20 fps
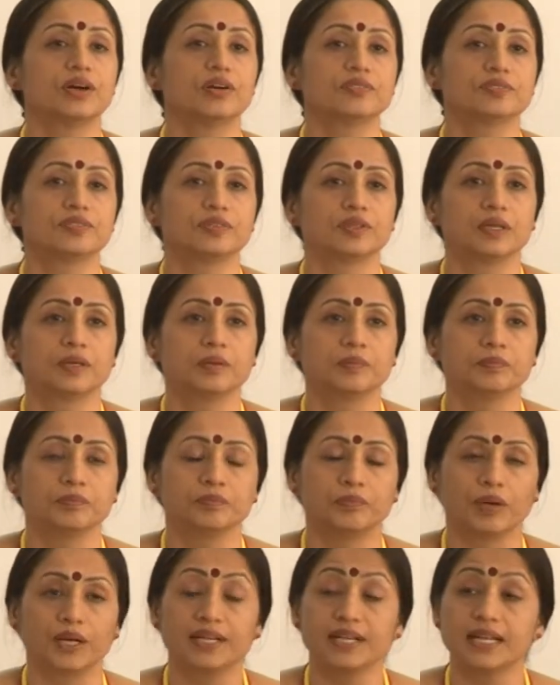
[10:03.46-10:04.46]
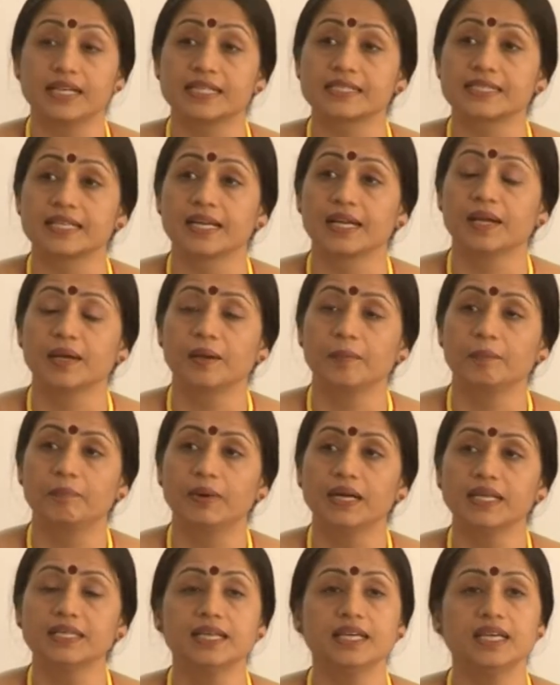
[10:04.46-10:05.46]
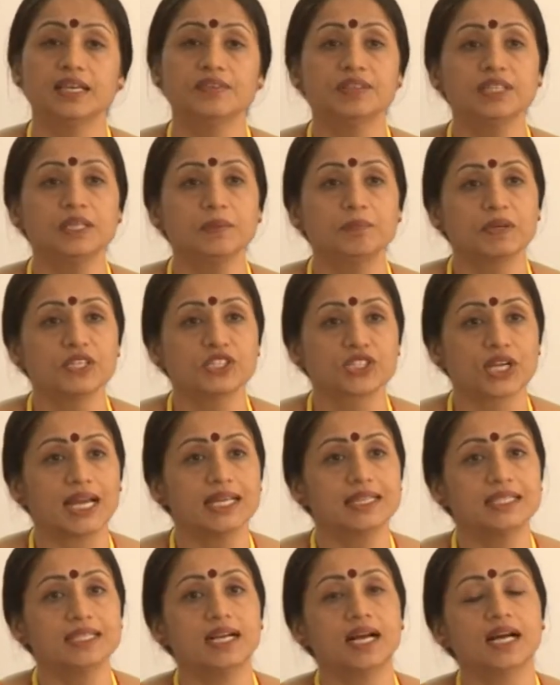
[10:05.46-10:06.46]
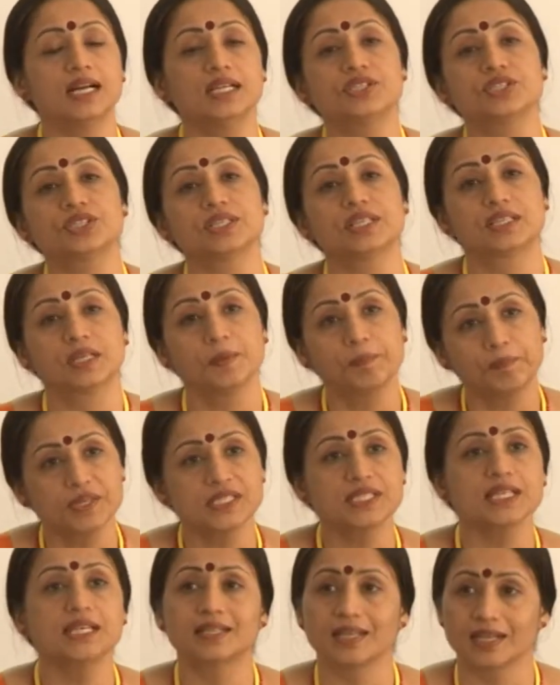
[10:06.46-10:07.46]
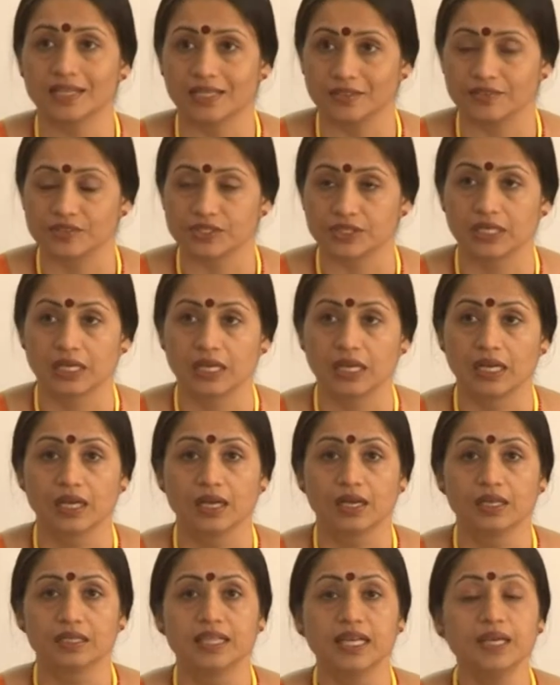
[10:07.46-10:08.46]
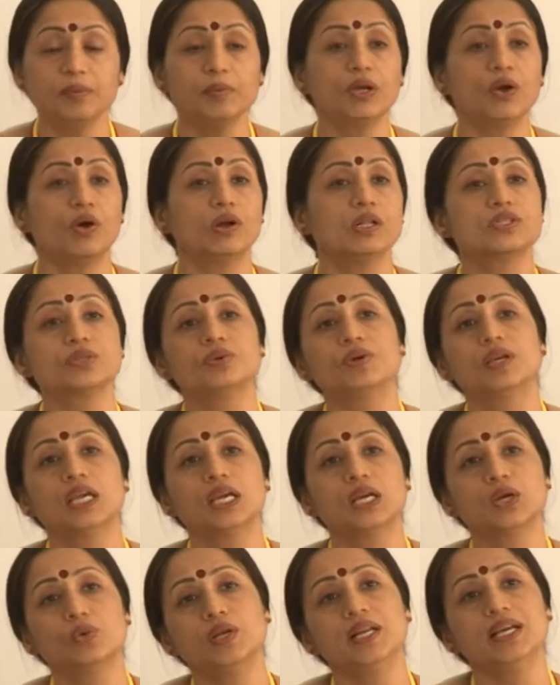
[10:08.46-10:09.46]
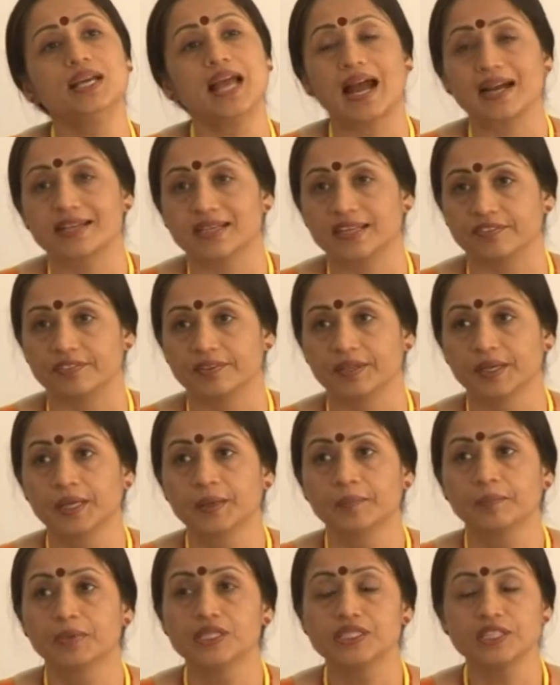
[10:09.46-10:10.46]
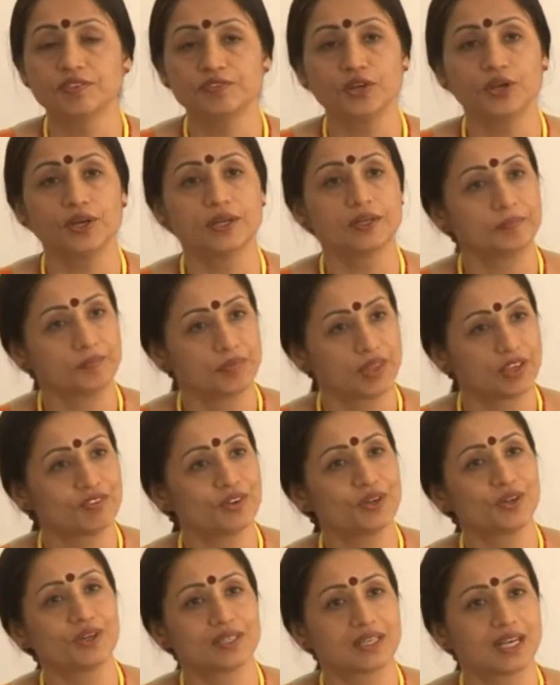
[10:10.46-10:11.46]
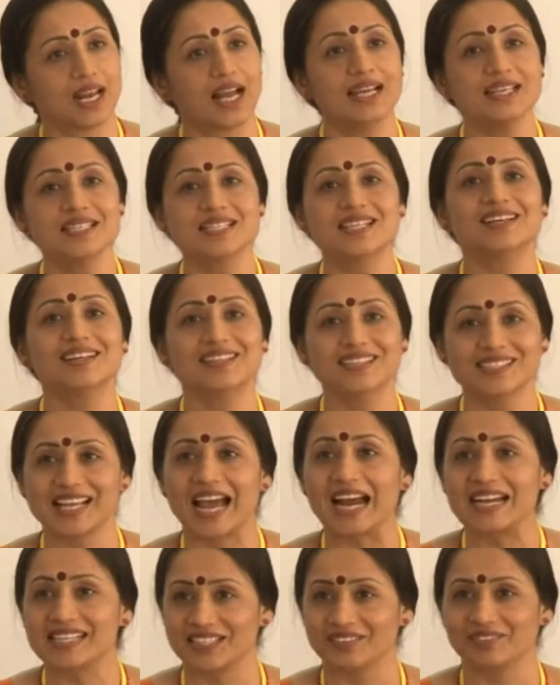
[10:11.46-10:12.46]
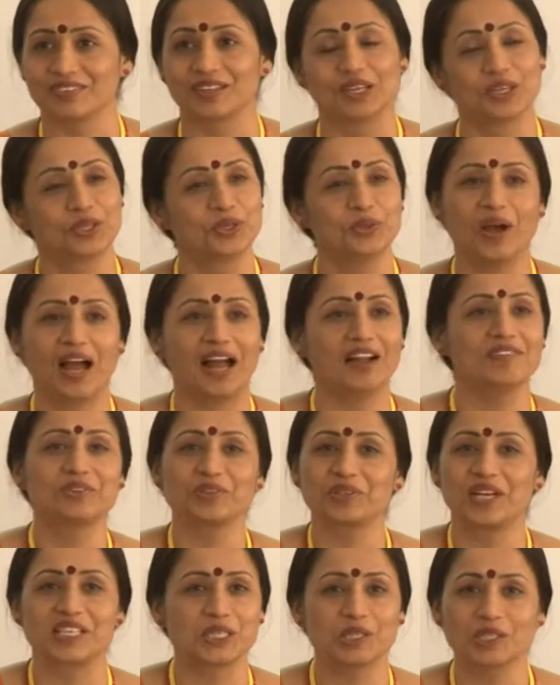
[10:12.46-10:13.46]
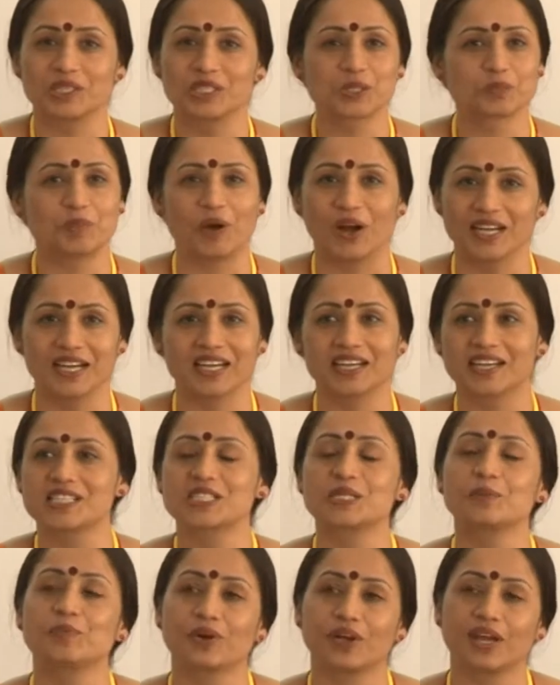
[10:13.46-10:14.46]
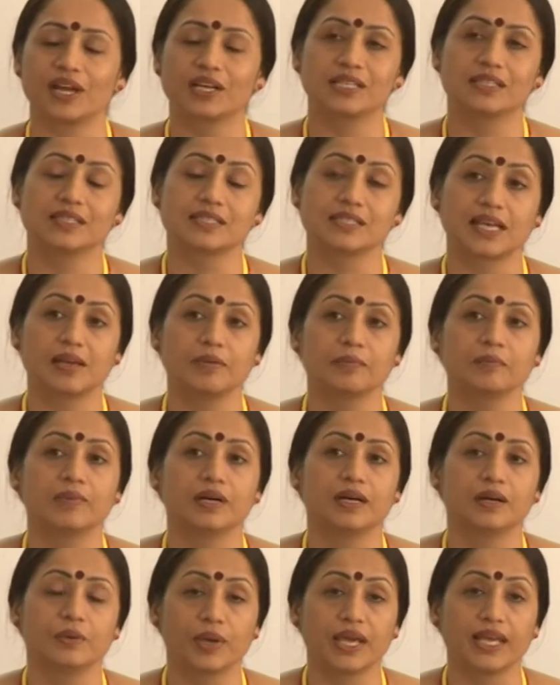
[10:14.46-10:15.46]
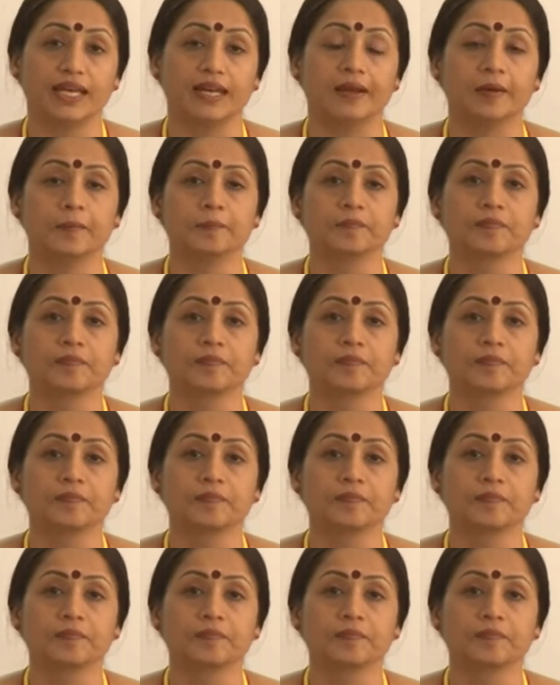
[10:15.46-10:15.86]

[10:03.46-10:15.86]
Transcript: of politics. But even the Panchayati Raj representatives, they were also equally active. Because if your clientele is active, you have to respond and reciprocate in the same vein.